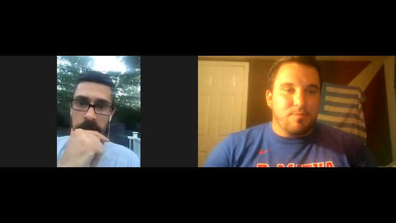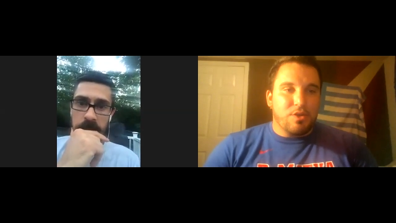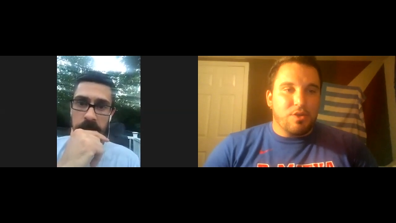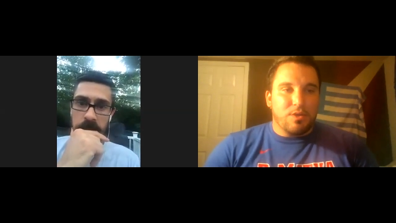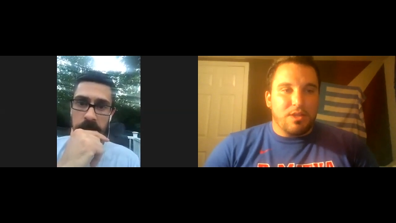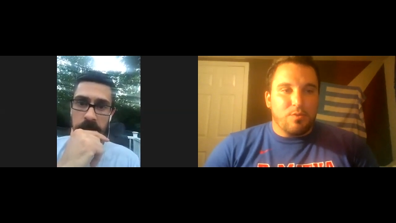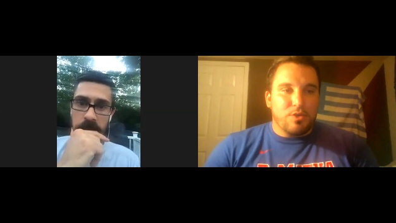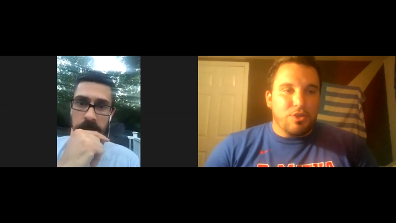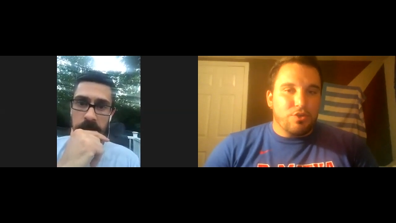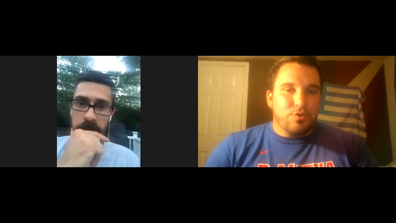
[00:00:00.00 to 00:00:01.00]
Speaker 1: you know, what they would
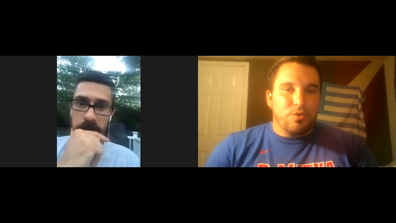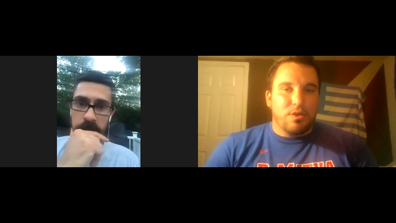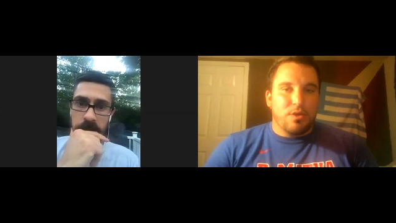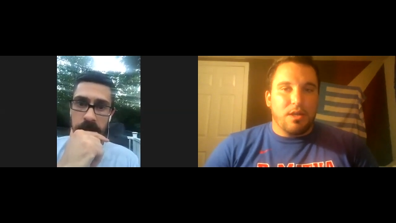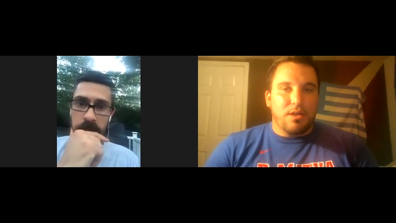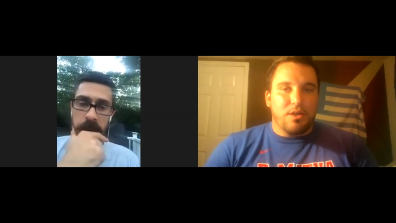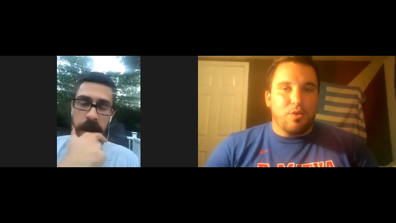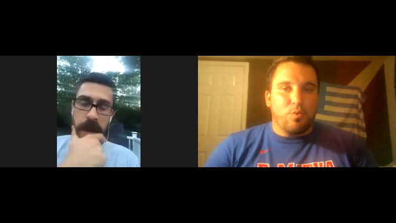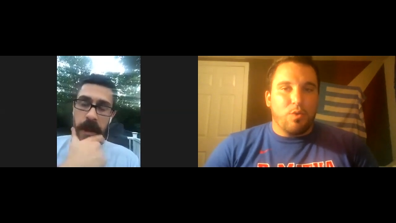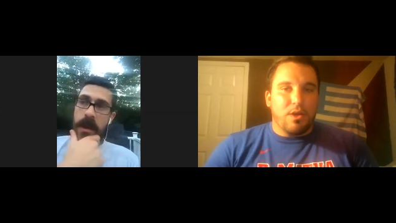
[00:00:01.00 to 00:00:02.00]
do and, you
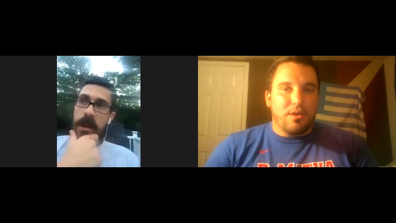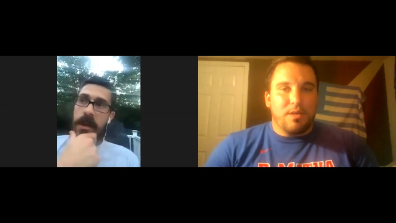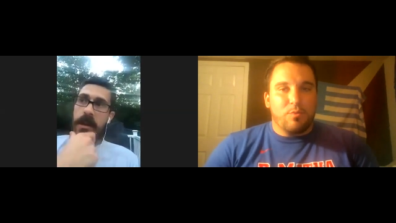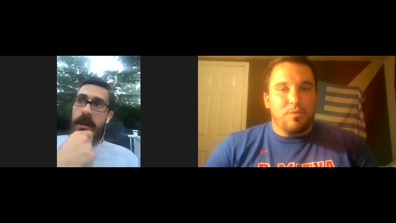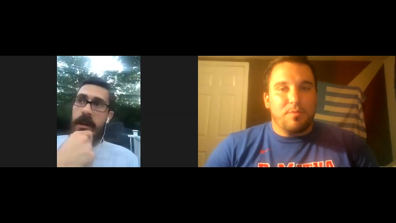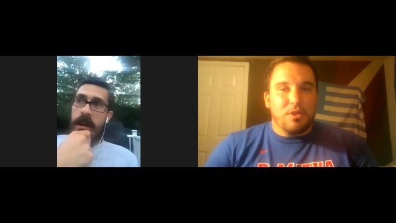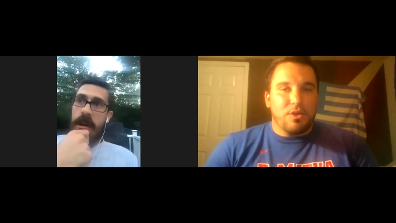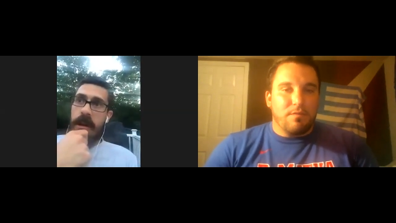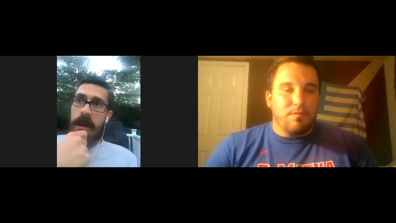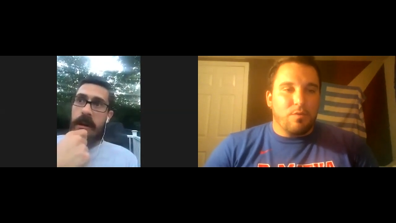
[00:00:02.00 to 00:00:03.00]
know, what he would be
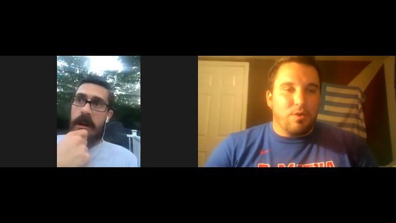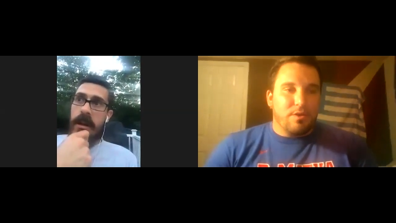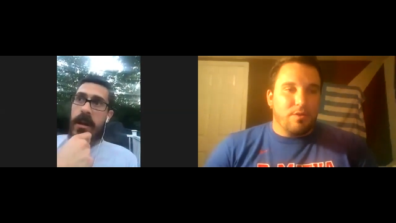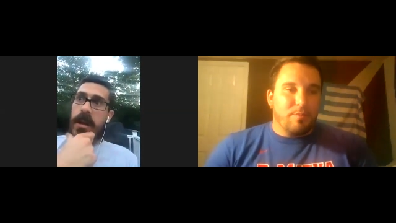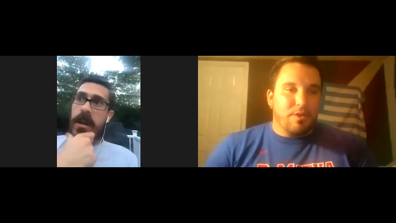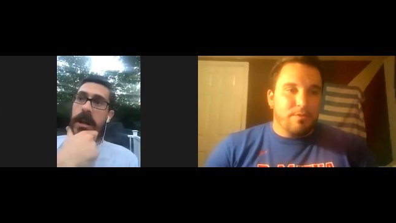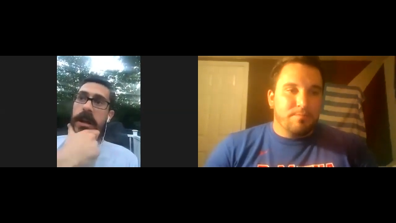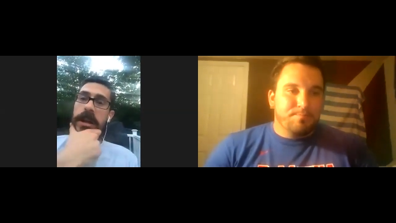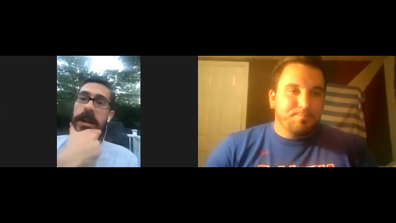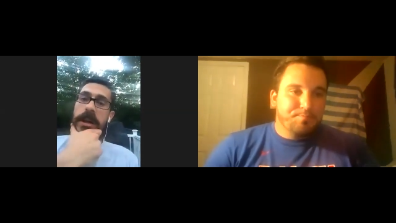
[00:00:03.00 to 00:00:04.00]
looking for in their opinion?
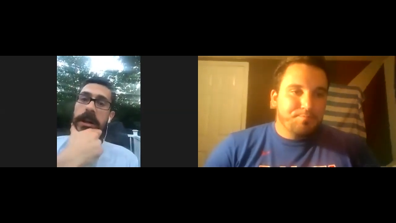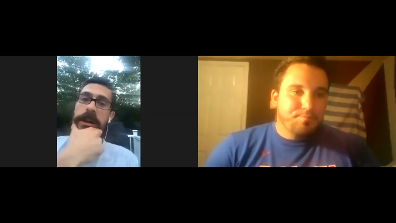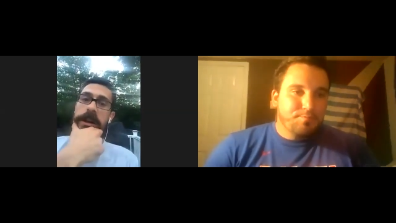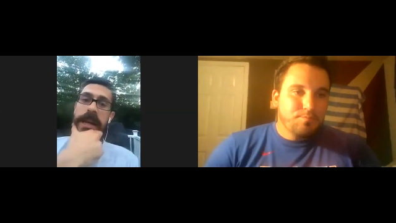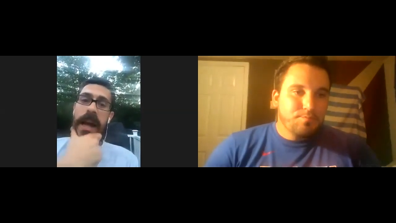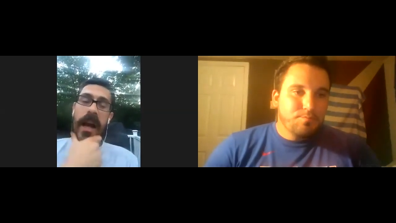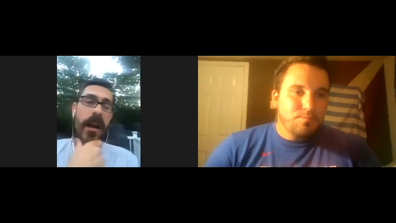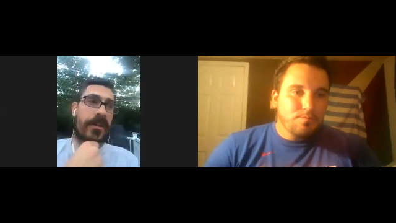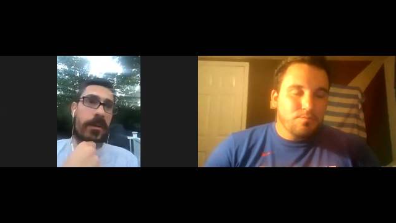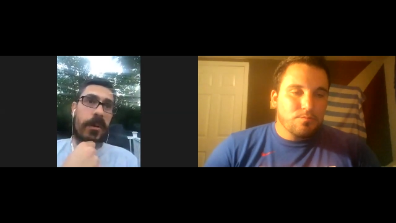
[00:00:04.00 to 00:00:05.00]
Speaker 2: Yeah,
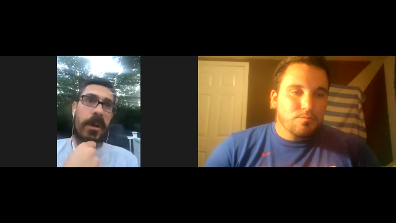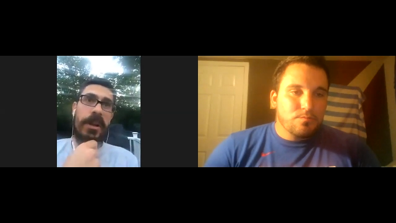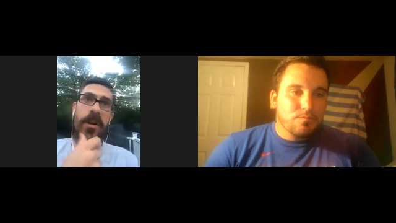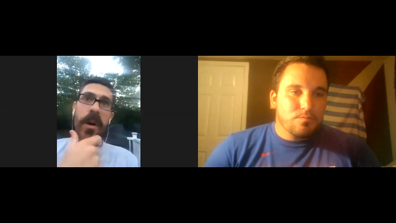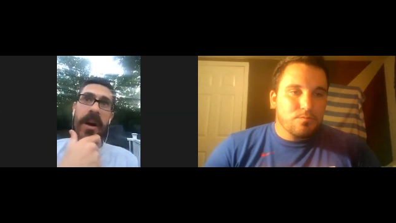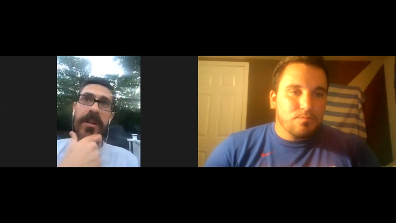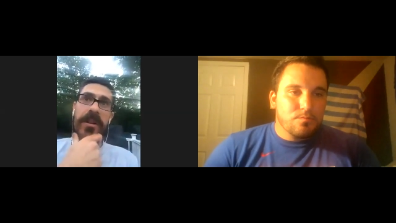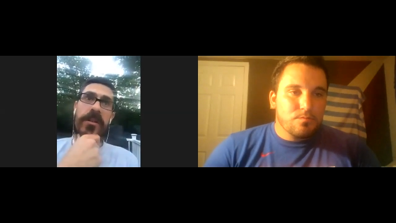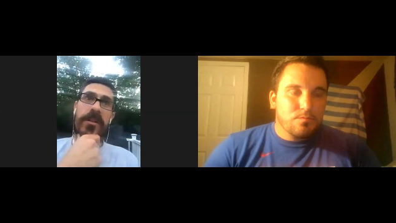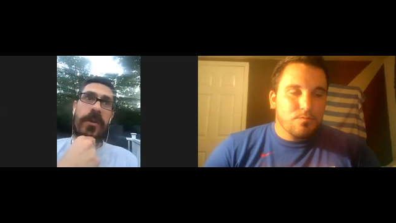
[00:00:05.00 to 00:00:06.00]
no, it's a really good question,
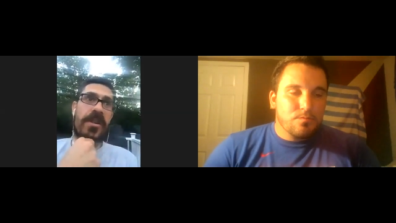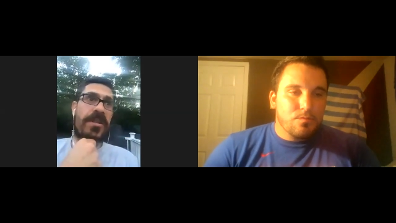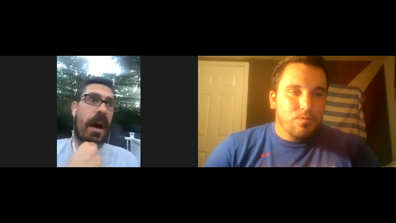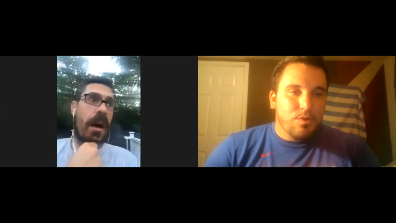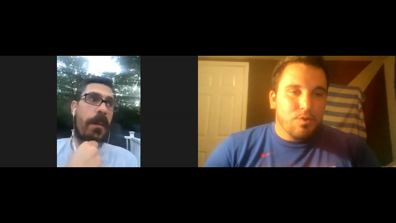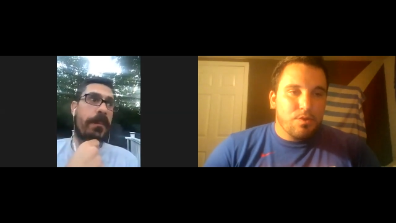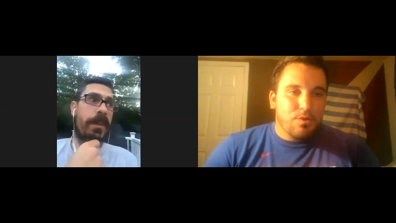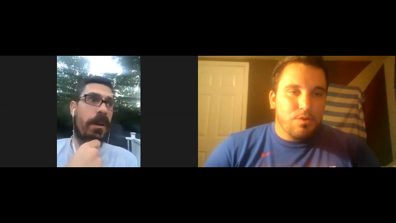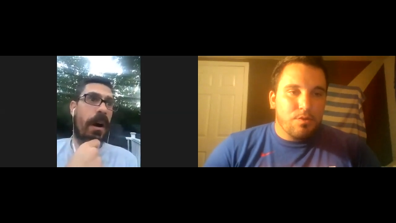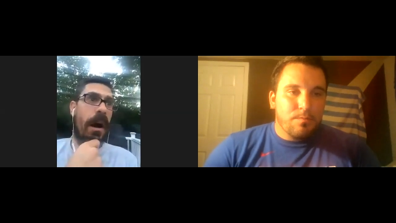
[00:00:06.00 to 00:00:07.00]
because the first time,
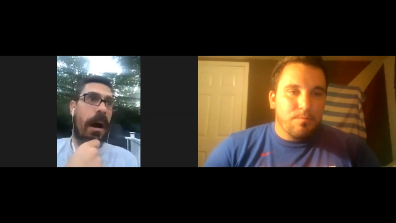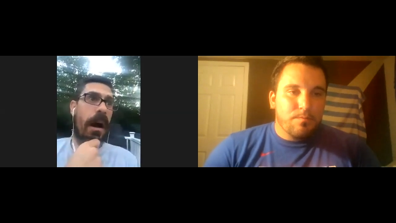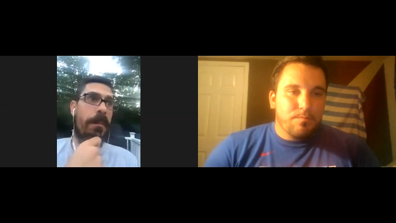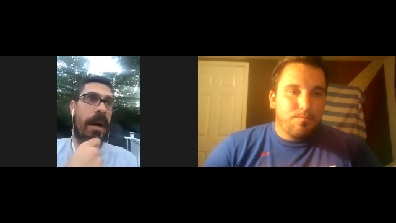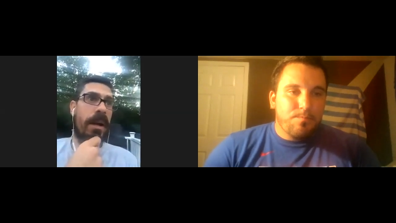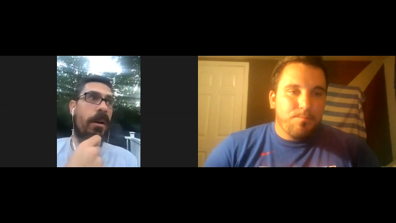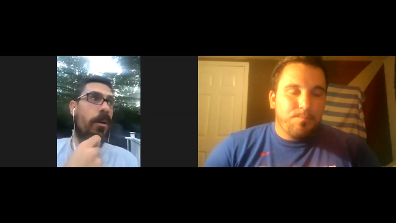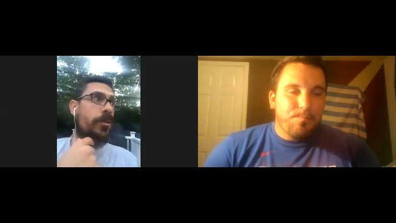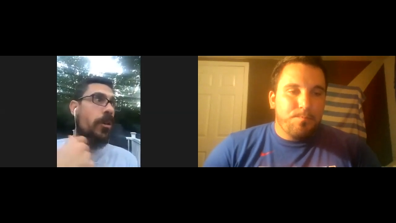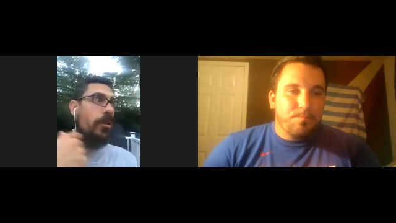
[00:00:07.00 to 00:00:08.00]
you know, I, I met
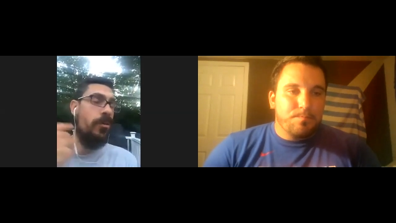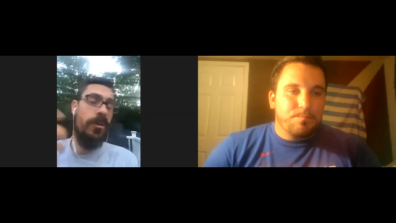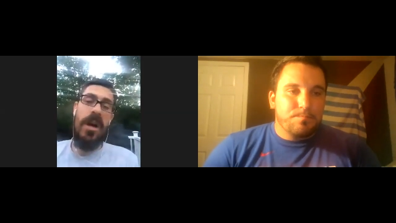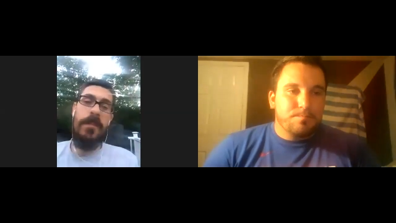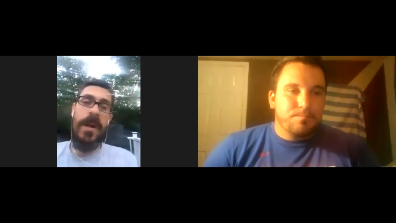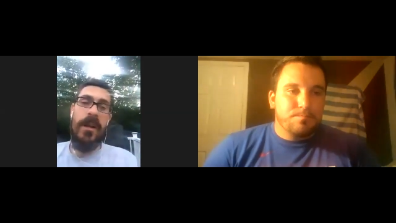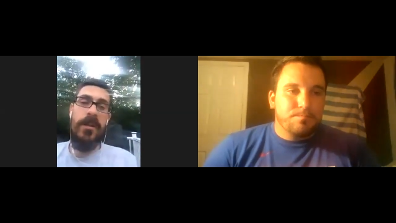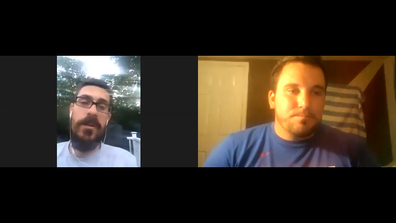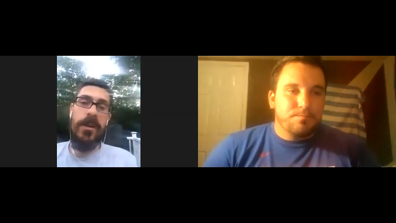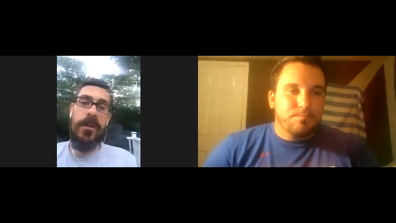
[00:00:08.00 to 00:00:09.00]
Coach Turgeon was on the
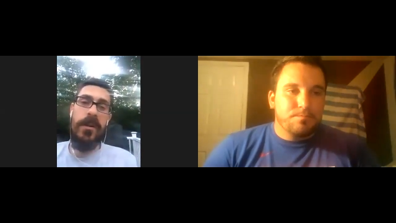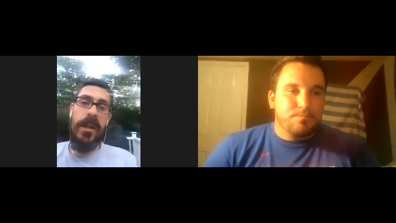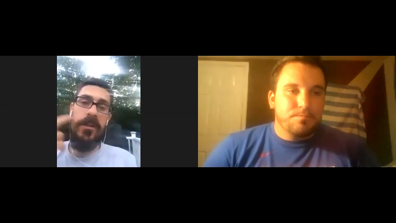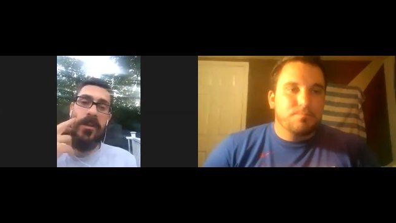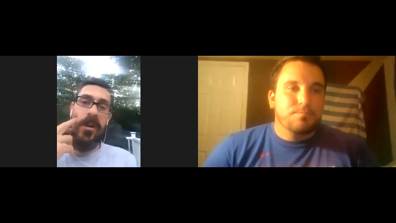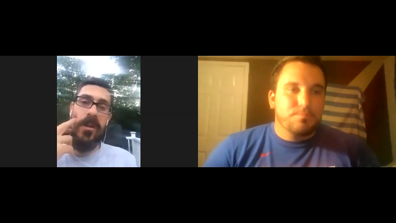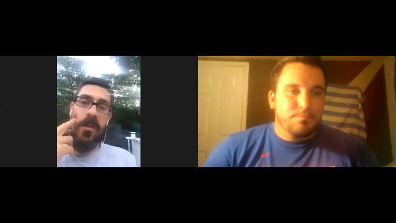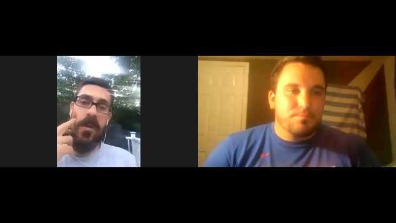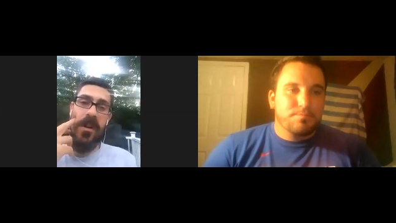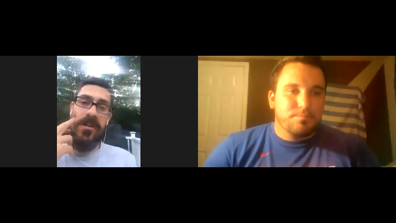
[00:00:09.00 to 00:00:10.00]
interview. And so there
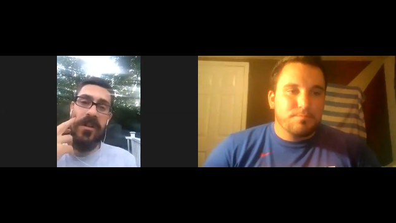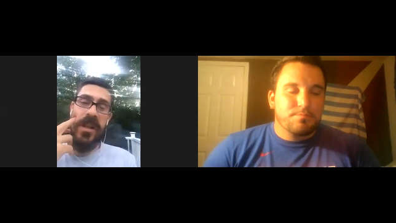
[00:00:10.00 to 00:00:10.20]
wasn't